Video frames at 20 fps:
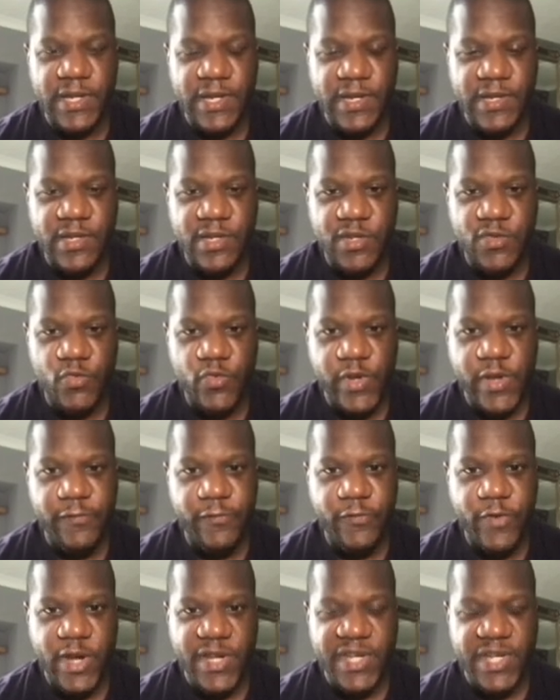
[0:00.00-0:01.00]
Let's just
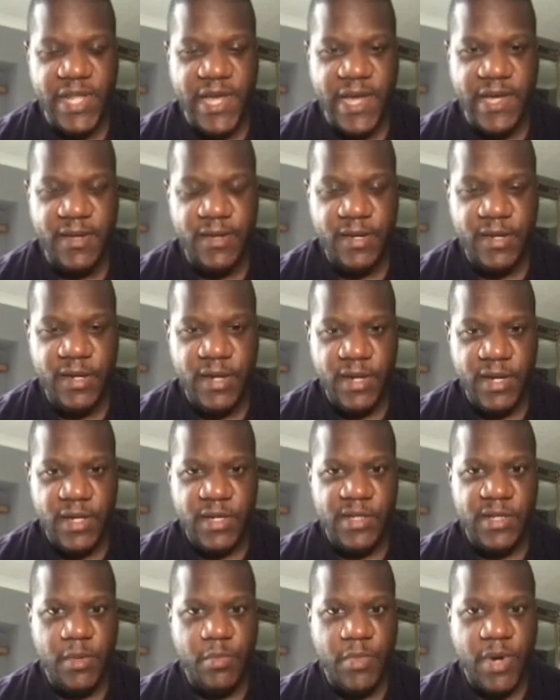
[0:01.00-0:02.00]
refresh that.
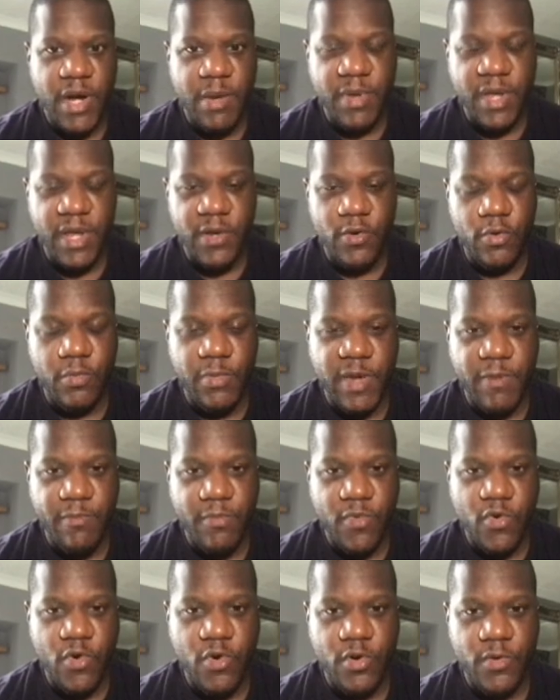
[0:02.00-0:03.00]
It might be a little bit
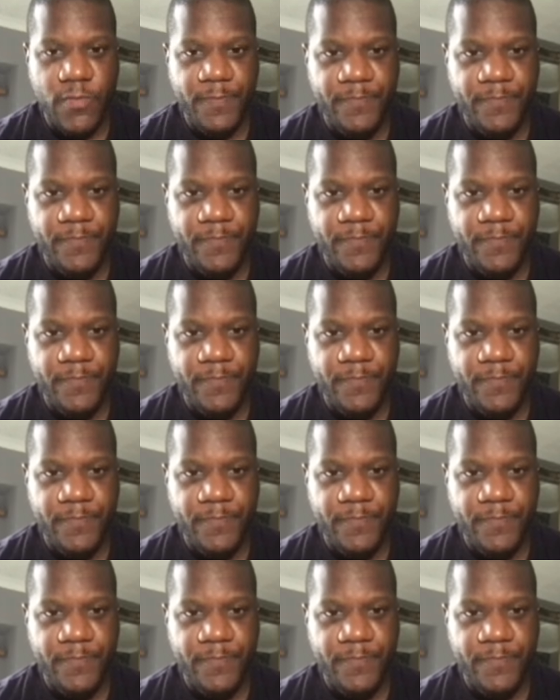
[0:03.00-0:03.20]
more.